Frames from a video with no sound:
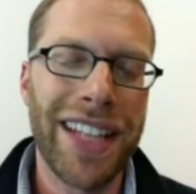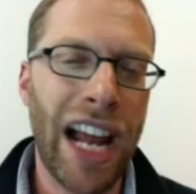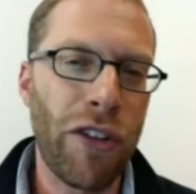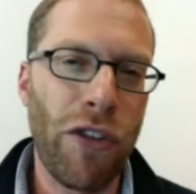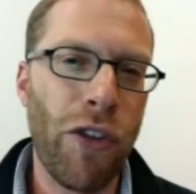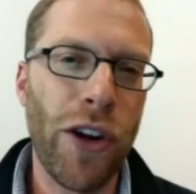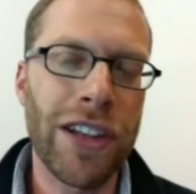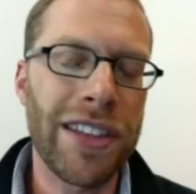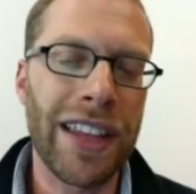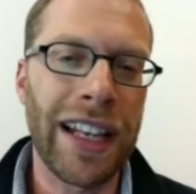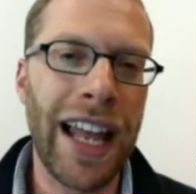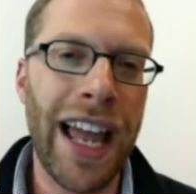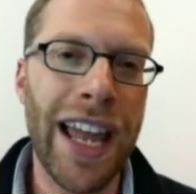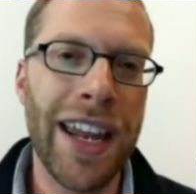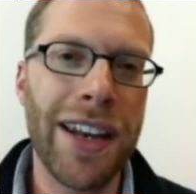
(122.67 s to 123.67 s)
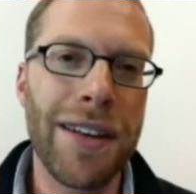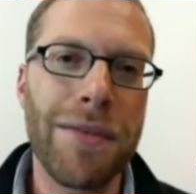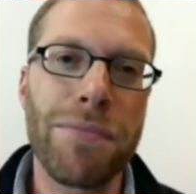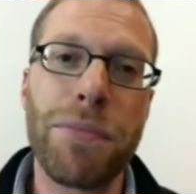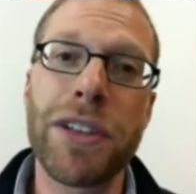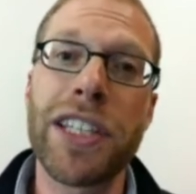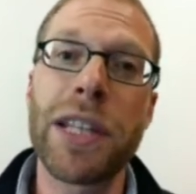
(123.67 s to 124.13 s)
not referring to the light,
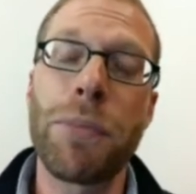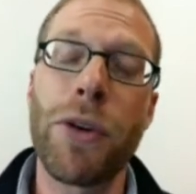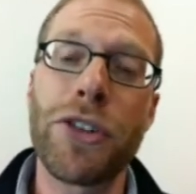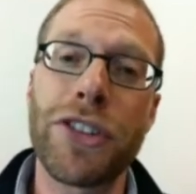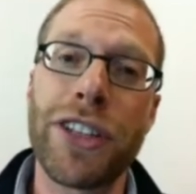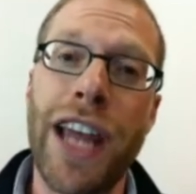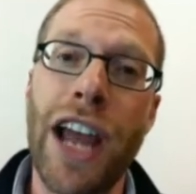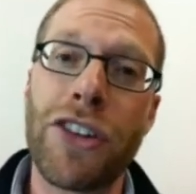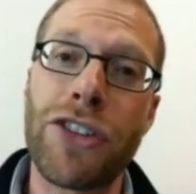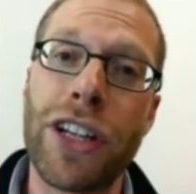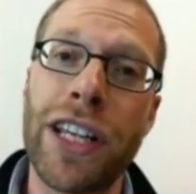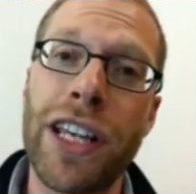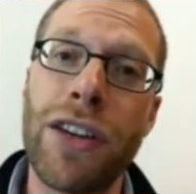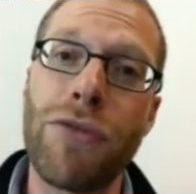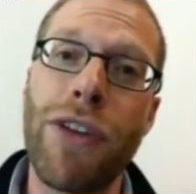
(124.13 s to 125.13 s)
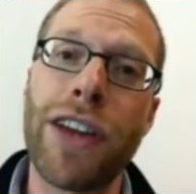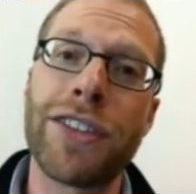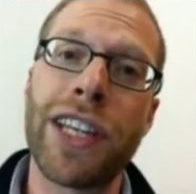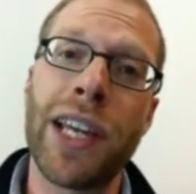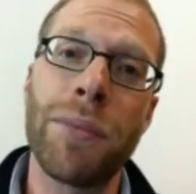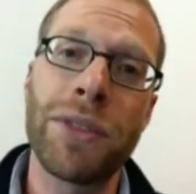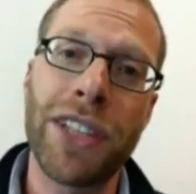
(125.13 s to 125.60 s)
but to the person actually
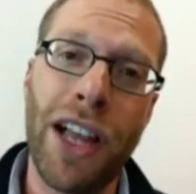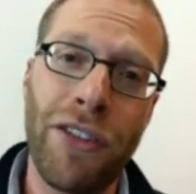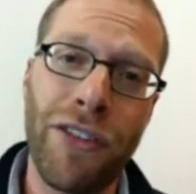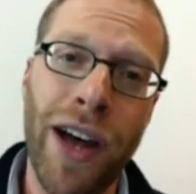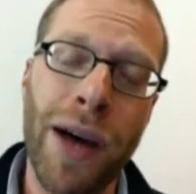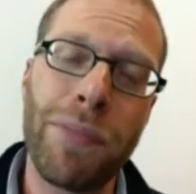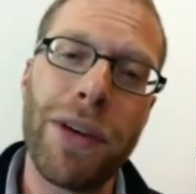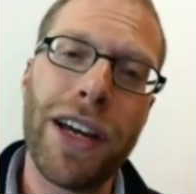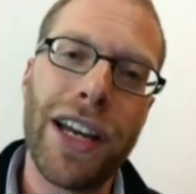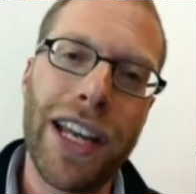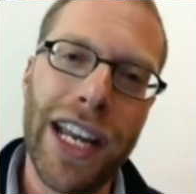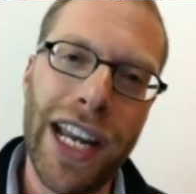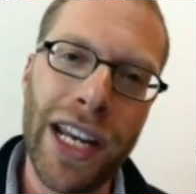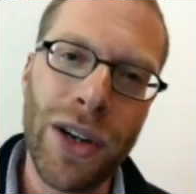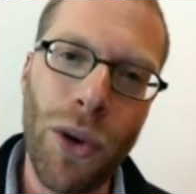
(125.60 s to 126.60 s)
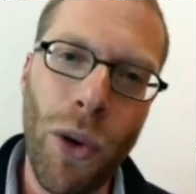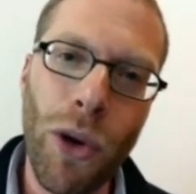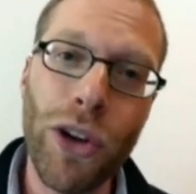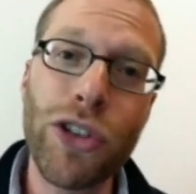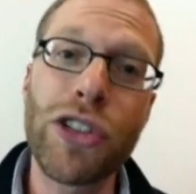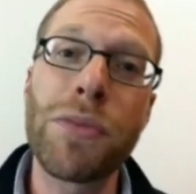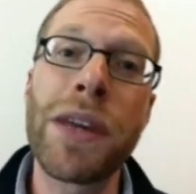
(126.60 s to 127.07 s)
raising himself up in
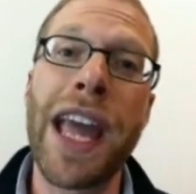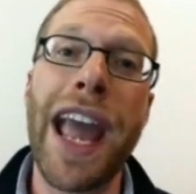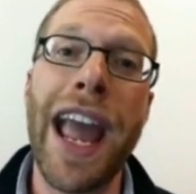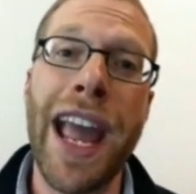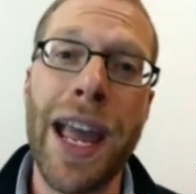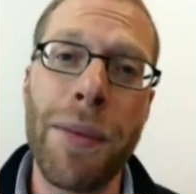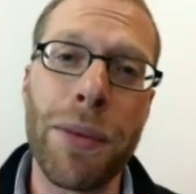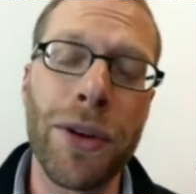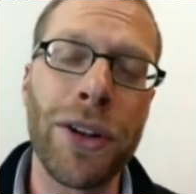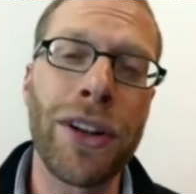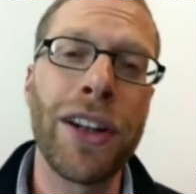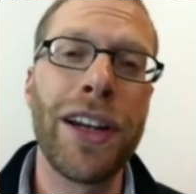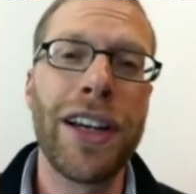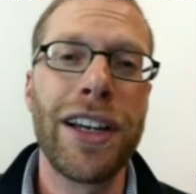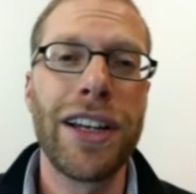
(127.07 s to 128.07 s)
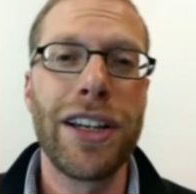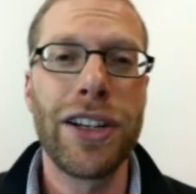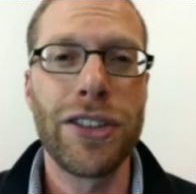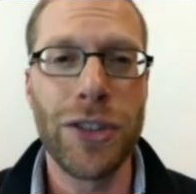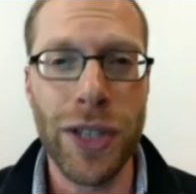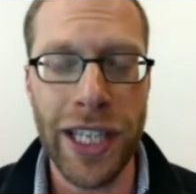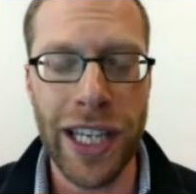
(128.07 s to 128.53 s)
order to be able
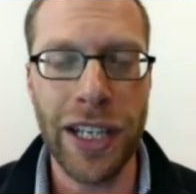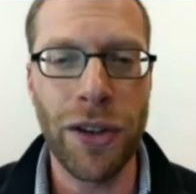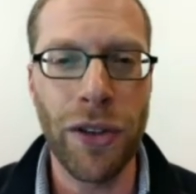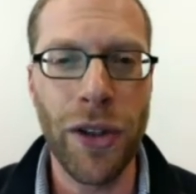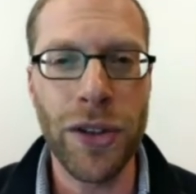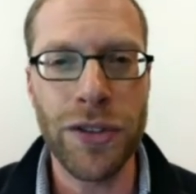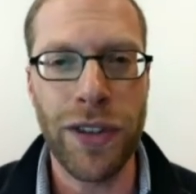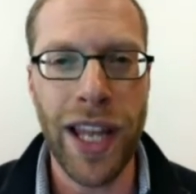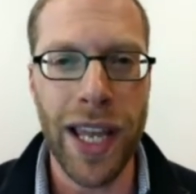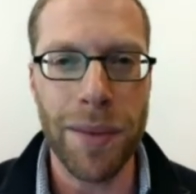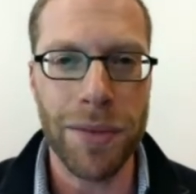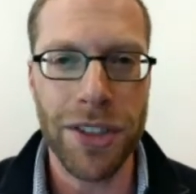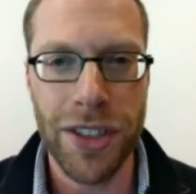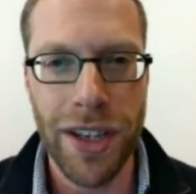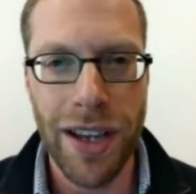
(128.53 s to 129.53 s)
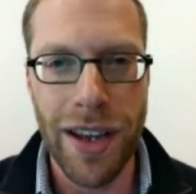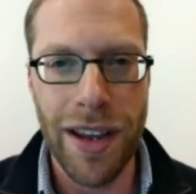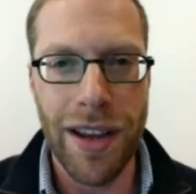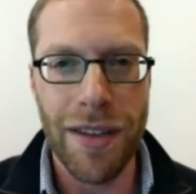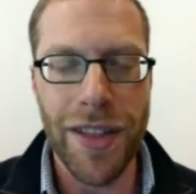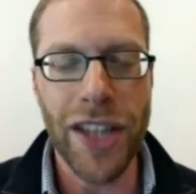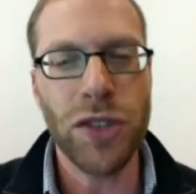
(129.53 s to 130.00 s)
to kindle those flames.
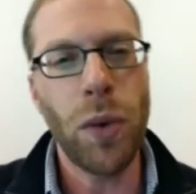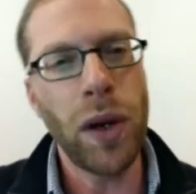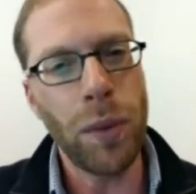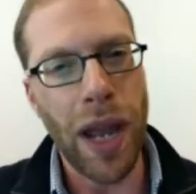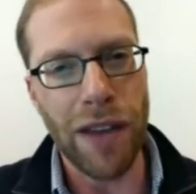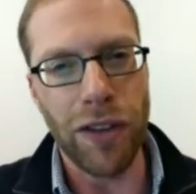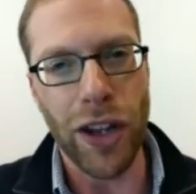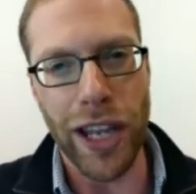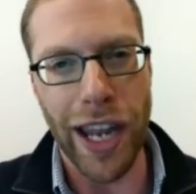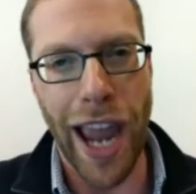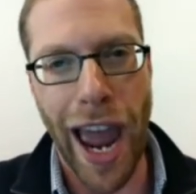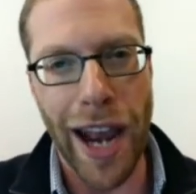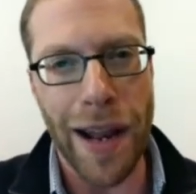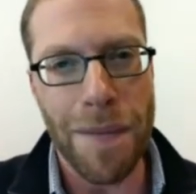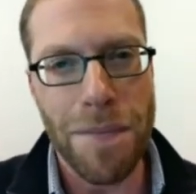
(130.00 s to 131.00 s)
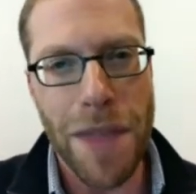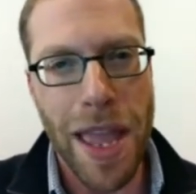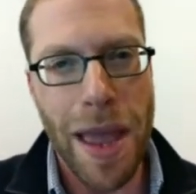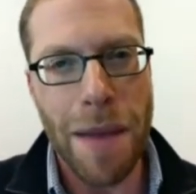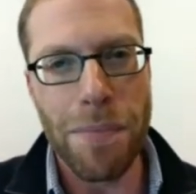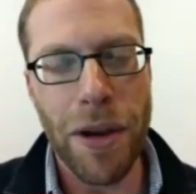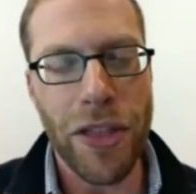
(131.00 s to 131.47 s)
That's one way of looking at it.
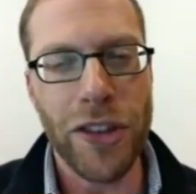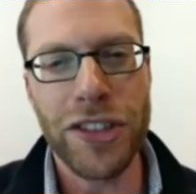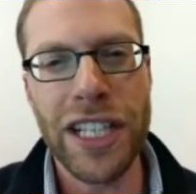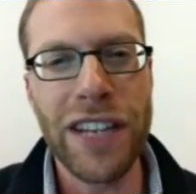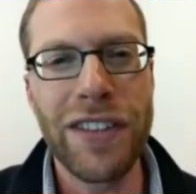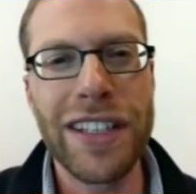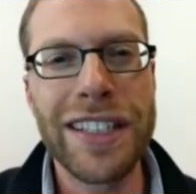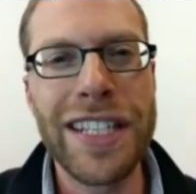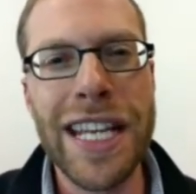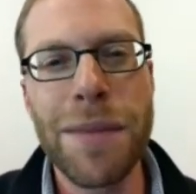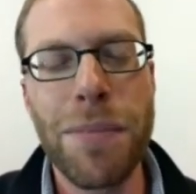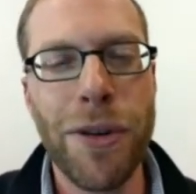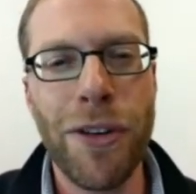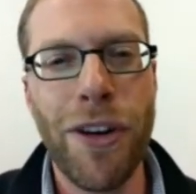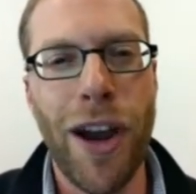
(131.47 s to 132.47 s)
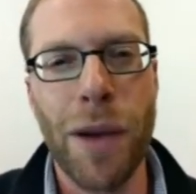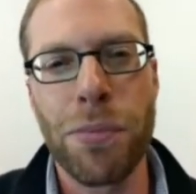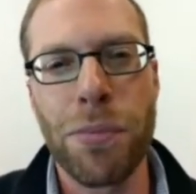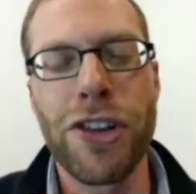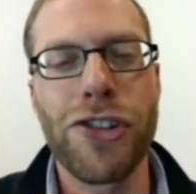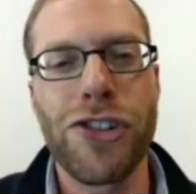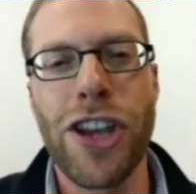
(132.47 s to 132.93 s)
But there's an even deeper
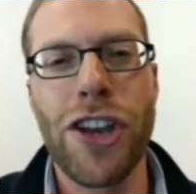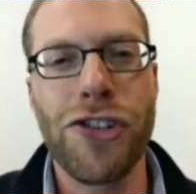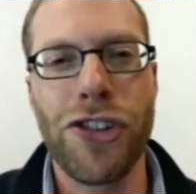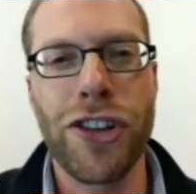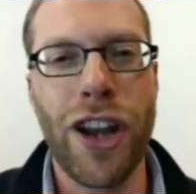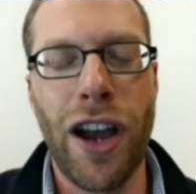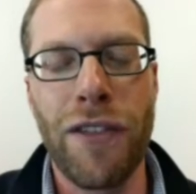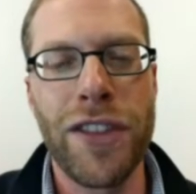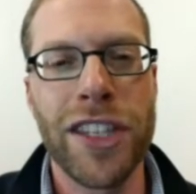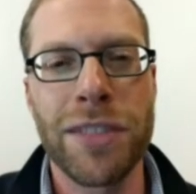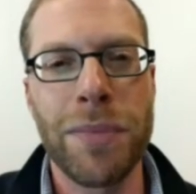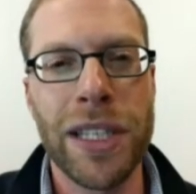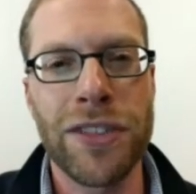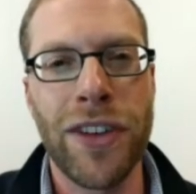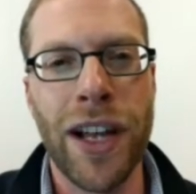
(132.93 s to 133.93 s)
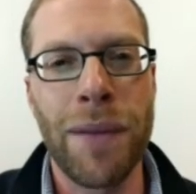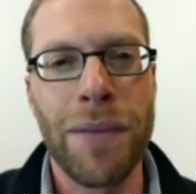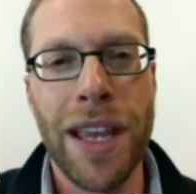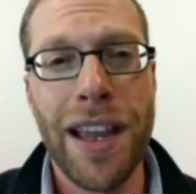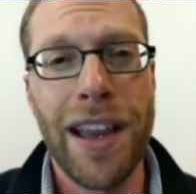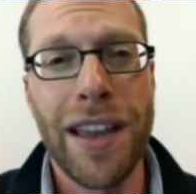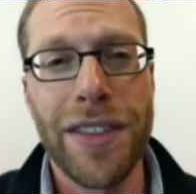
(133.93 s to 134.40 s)
appreciation of this mitzvah
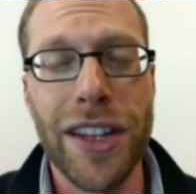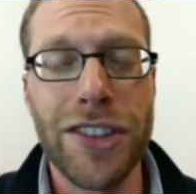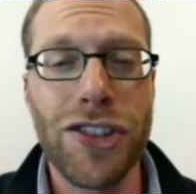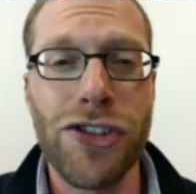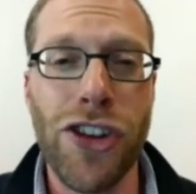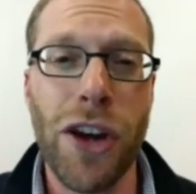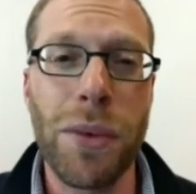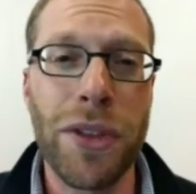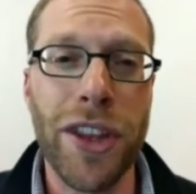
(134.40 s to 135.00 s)
that's shared with